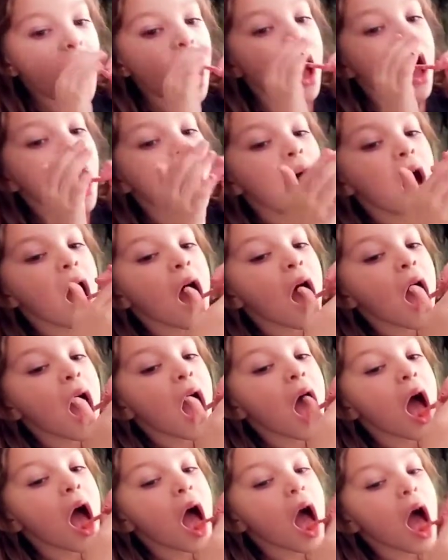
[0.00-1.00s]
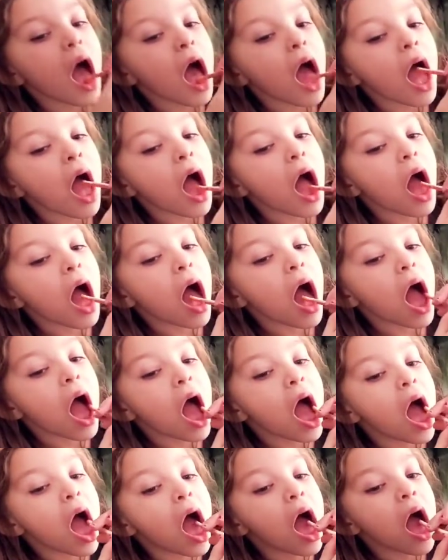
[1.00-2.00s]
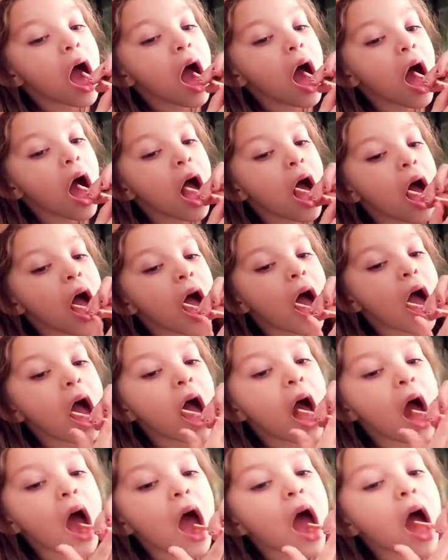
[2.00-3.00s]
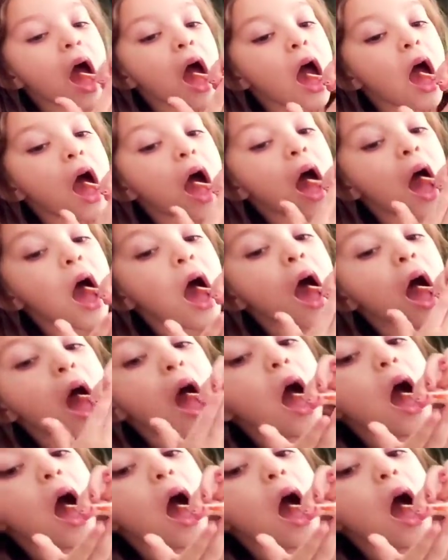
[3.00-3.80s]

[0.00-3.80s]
Yeah, that's true. So yes, guys, we just